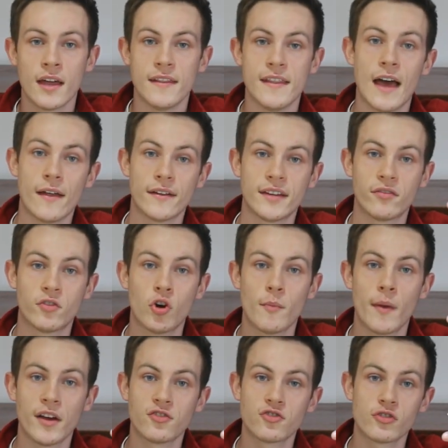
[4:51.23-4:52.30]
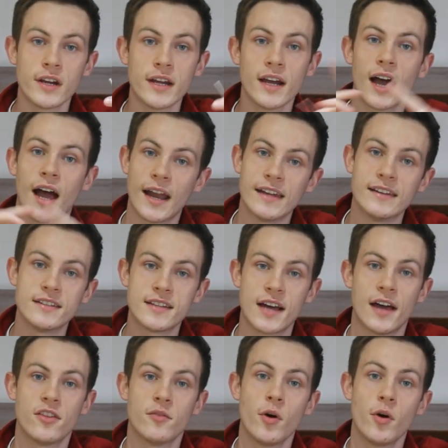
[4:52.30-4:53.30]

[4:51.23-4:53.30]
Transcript: Now that I've cut my string, I need to tie